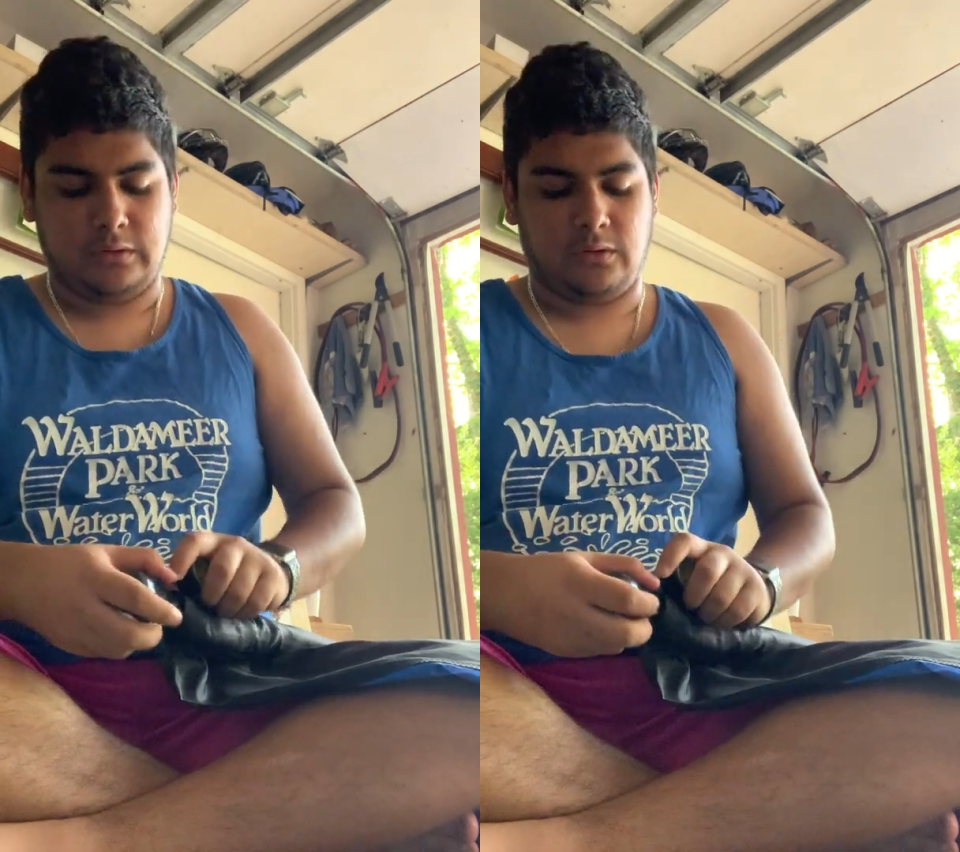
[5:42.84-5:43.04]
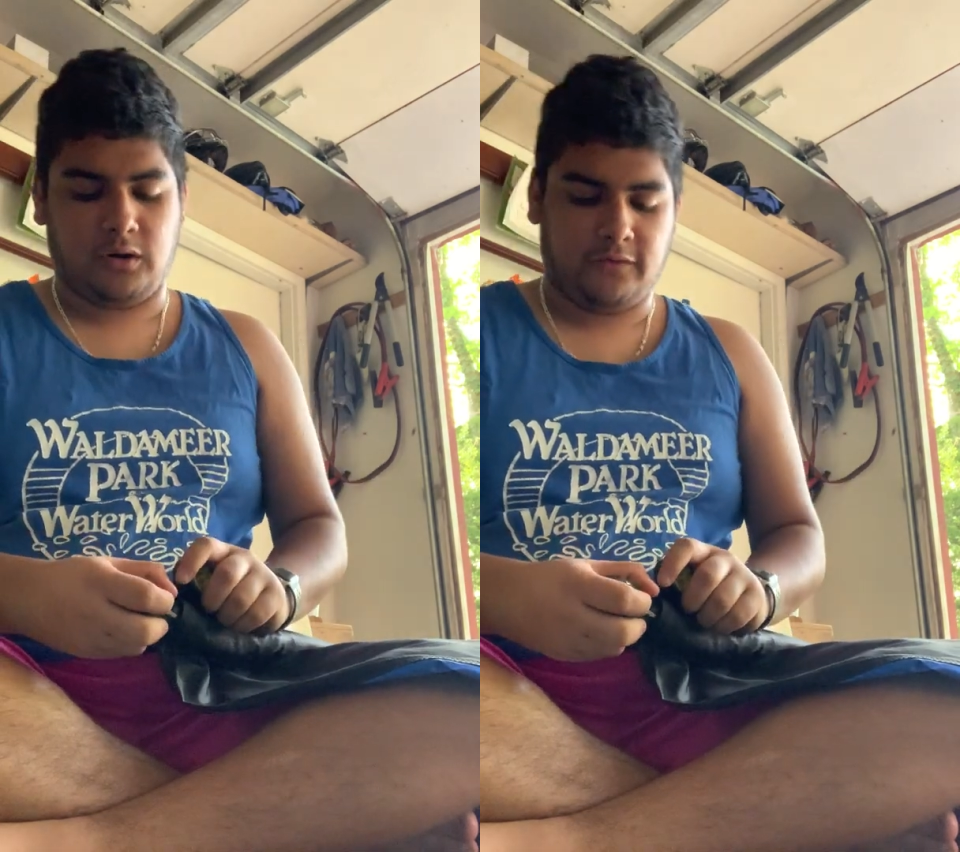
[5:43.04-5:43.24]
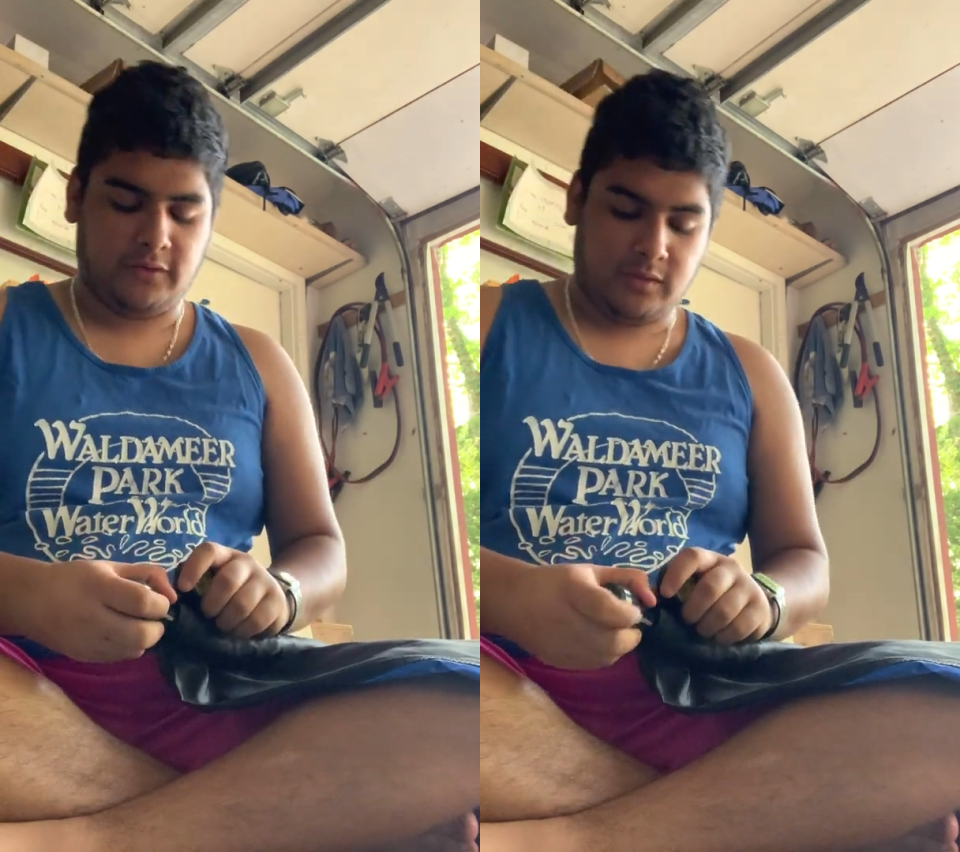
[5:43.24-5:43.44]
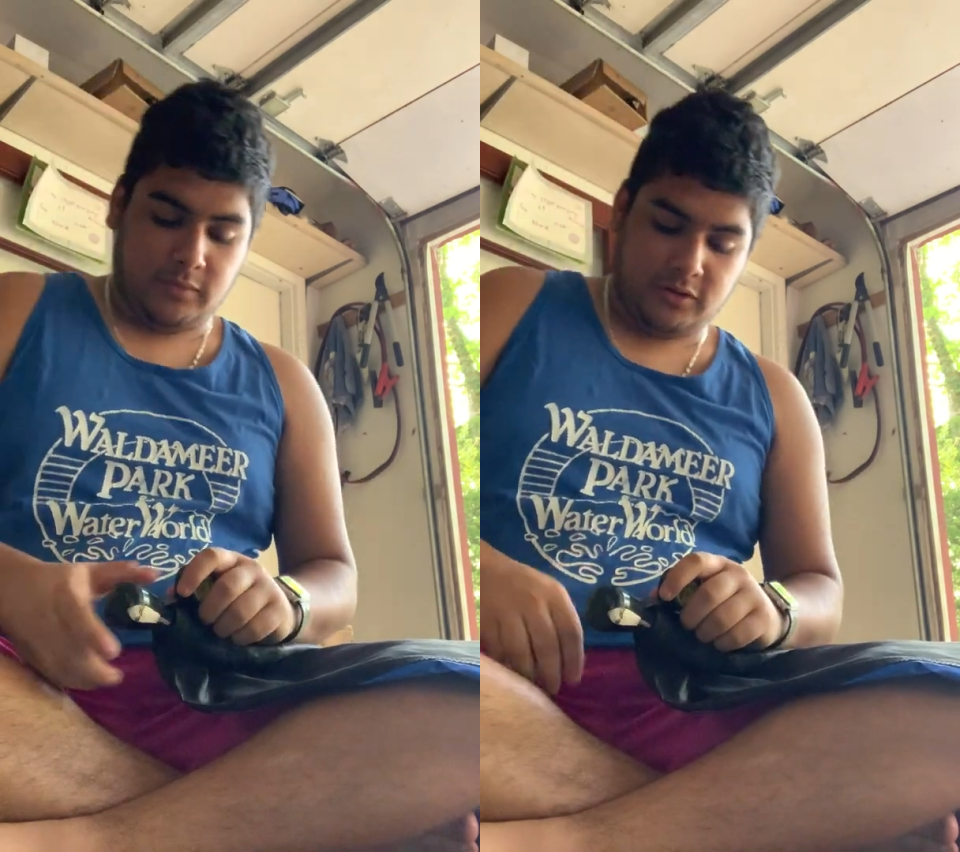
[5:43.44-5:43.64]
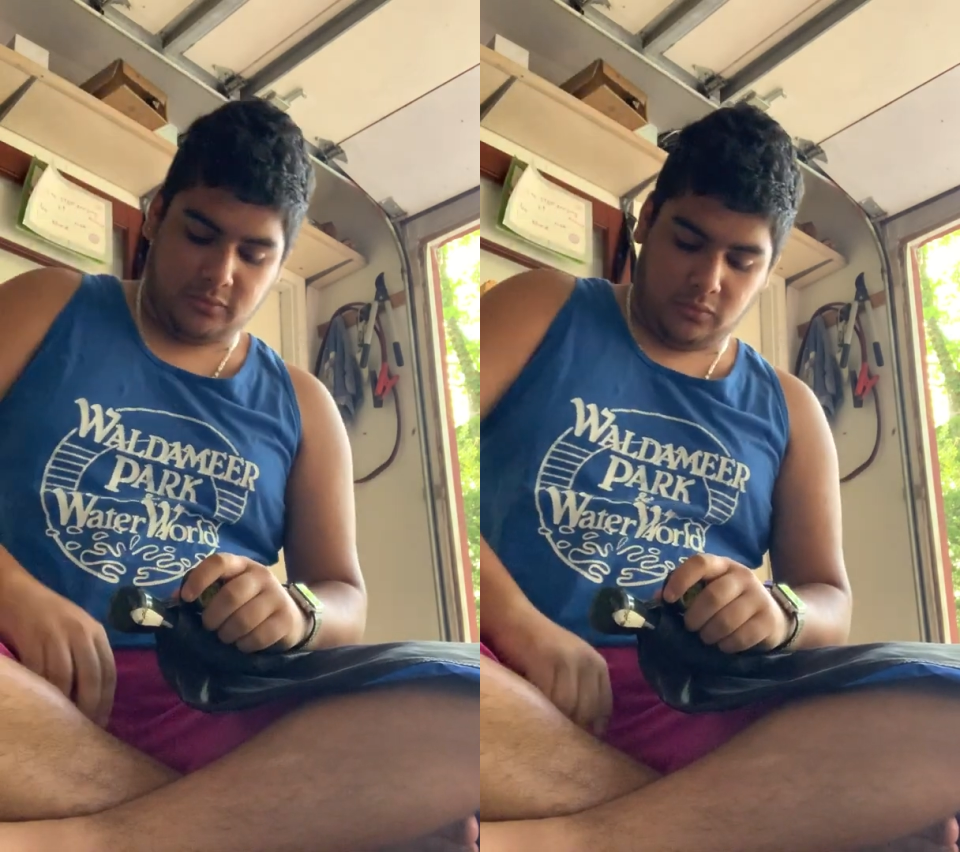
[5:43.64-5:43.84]
Or if you're like,
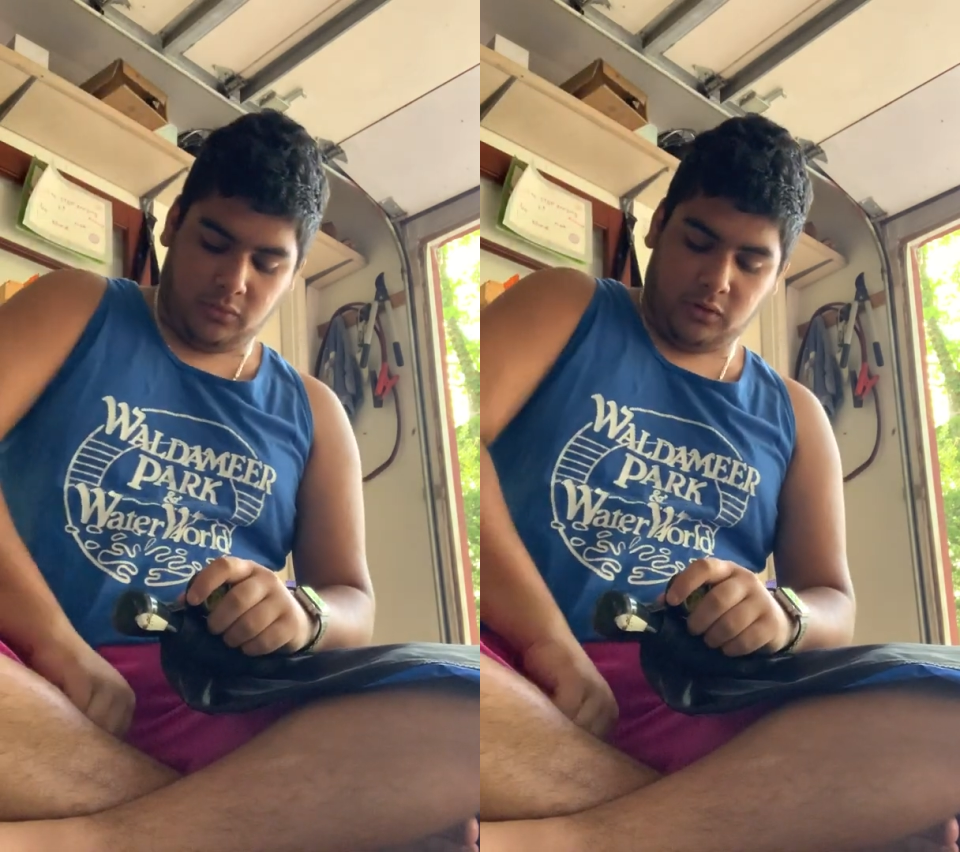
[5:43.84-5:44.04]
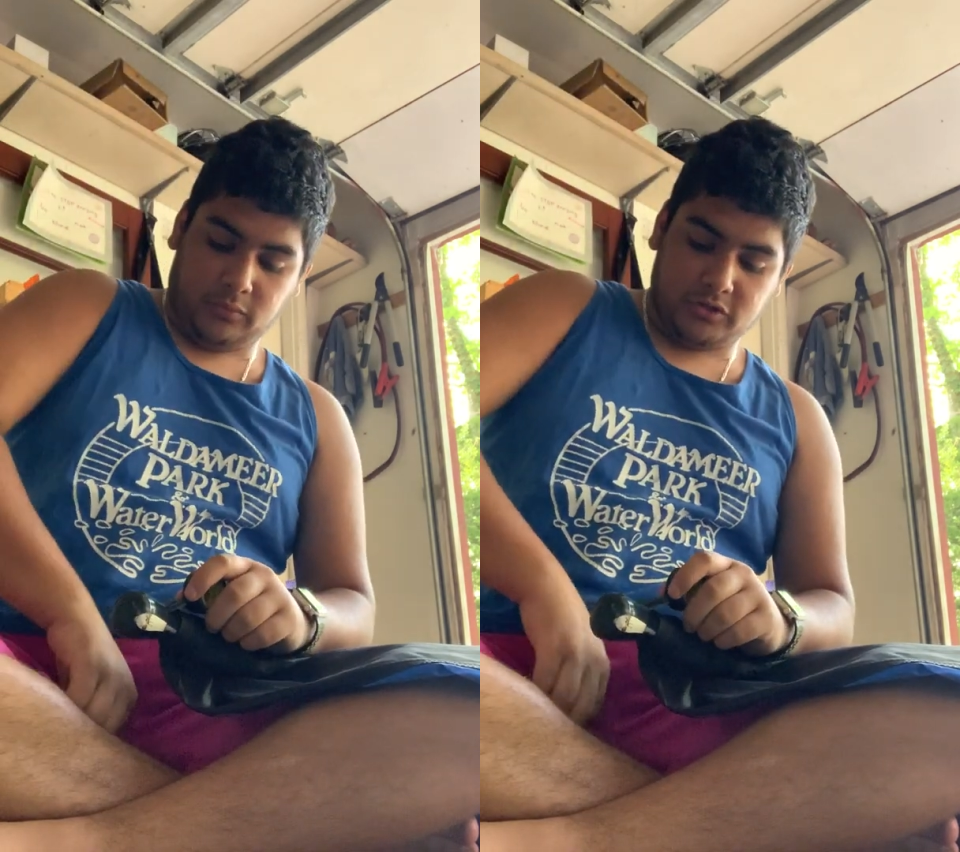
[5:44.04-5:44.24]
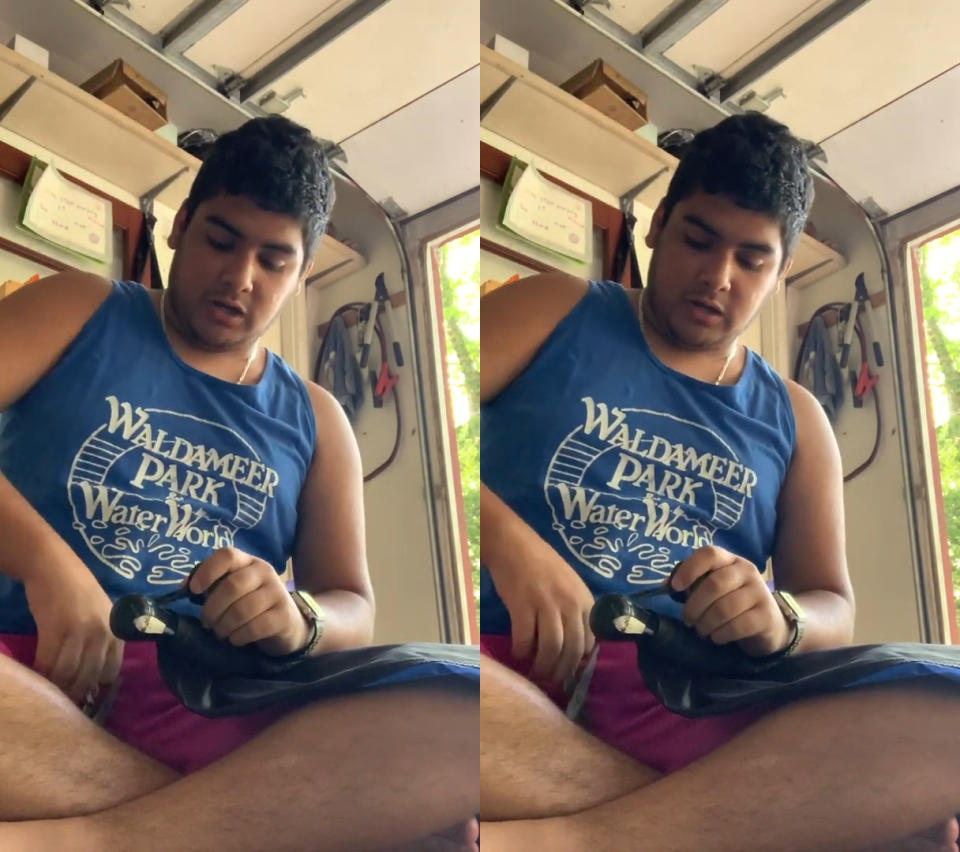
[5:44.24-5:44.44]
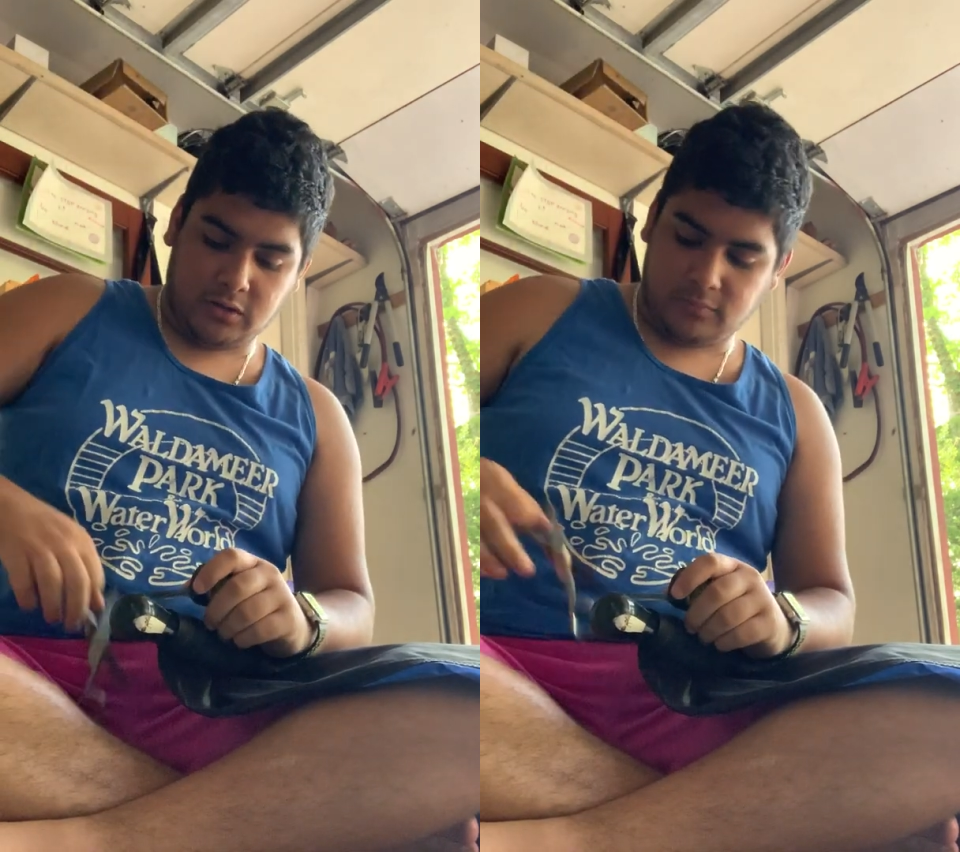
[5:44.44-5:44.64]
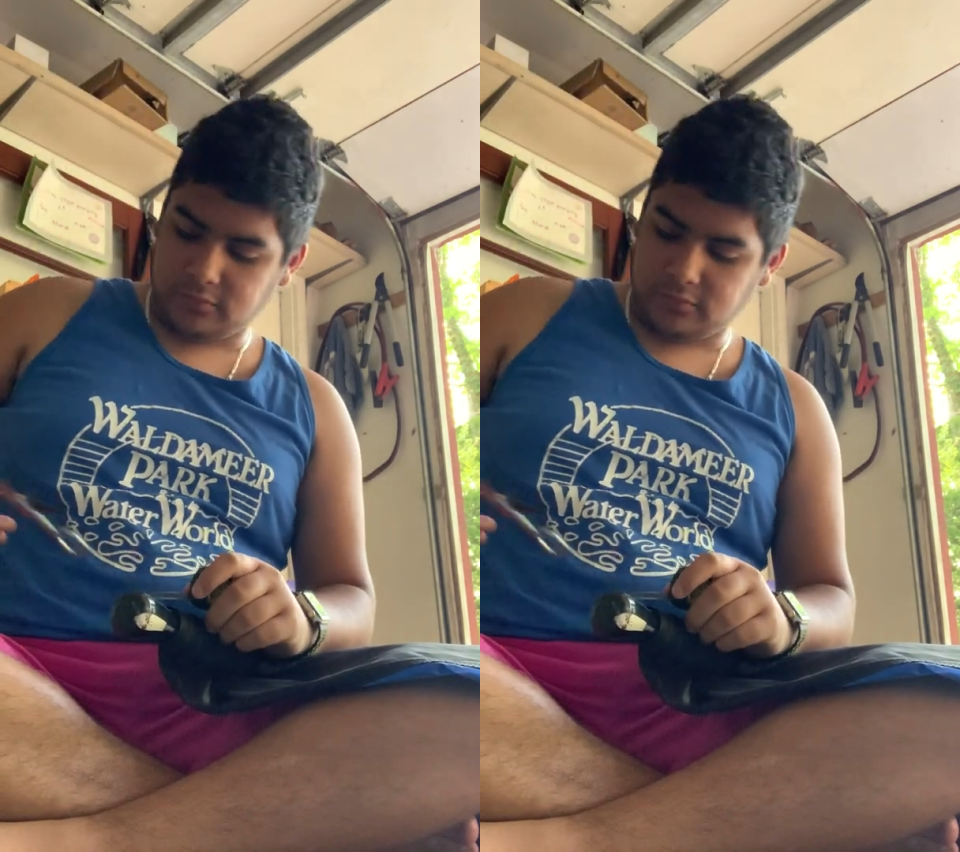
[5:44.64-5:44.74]
you do a horrible job,